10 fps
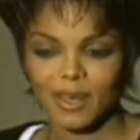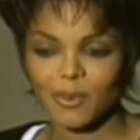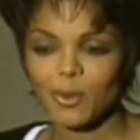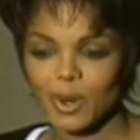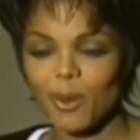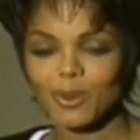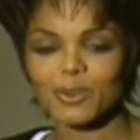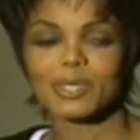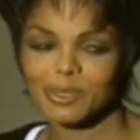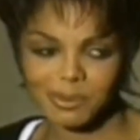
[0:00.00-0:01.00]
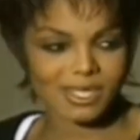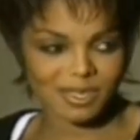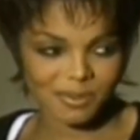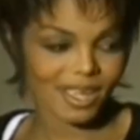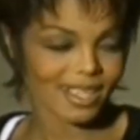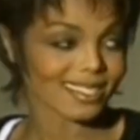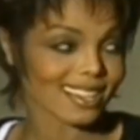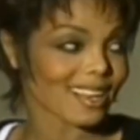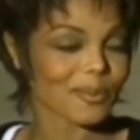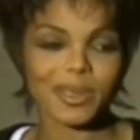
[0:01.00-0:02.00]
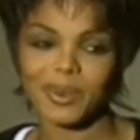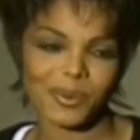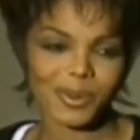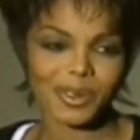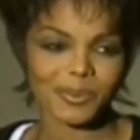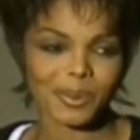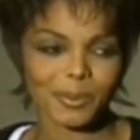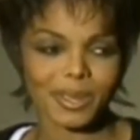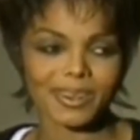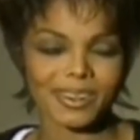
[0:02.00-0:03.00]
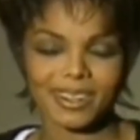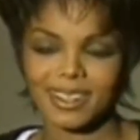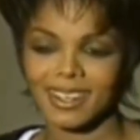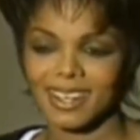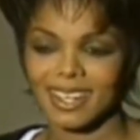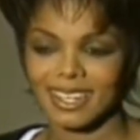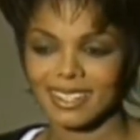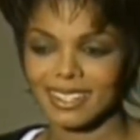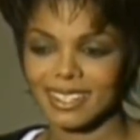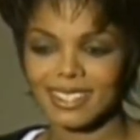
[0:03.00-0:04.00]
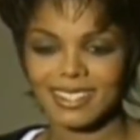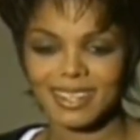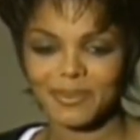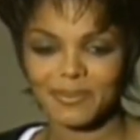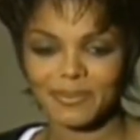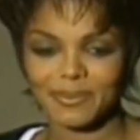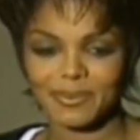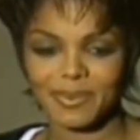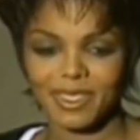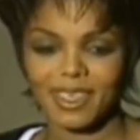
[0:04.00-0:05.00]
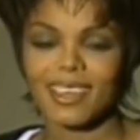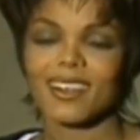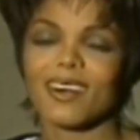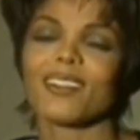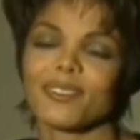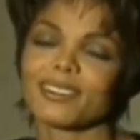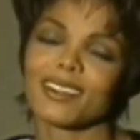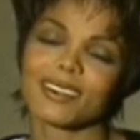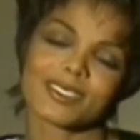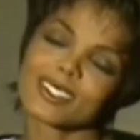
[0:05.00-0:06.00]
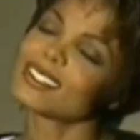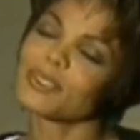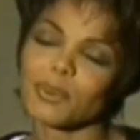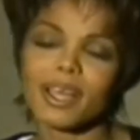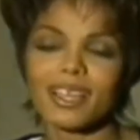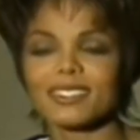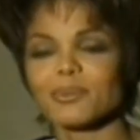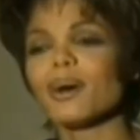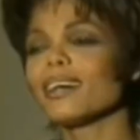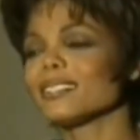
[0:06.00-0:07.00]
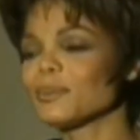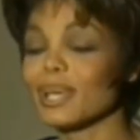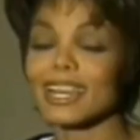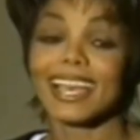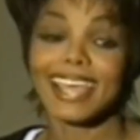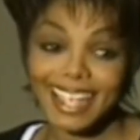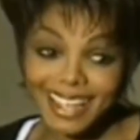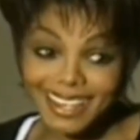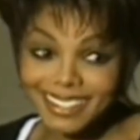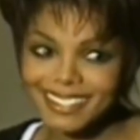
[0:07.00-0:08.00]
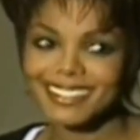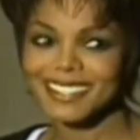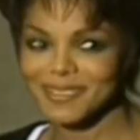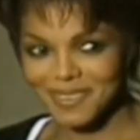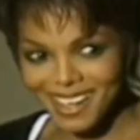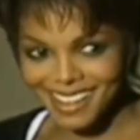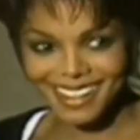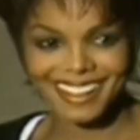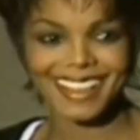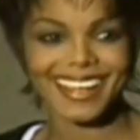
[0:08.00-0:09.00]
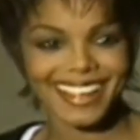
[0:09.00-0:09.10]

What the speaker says: Everyone always wants me to smile. It's like Peter, working with Peter. He, all the photographers just smile. And I hate to smile.